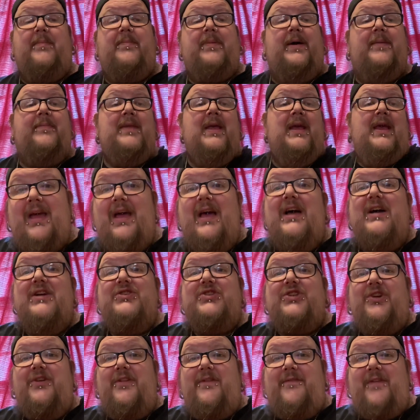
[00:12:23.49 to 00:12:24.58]
But
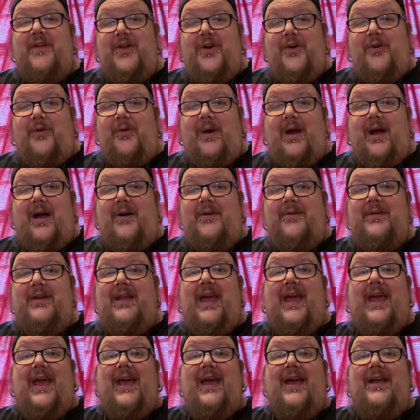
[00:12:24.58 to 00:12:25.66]
share the video around
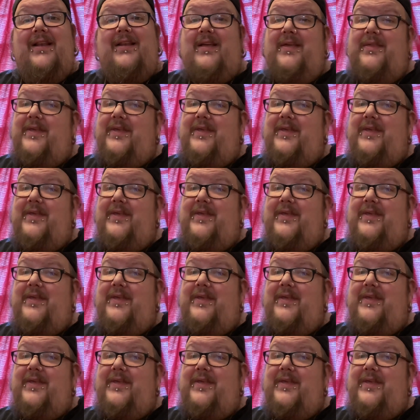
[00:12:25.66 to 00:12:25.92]
and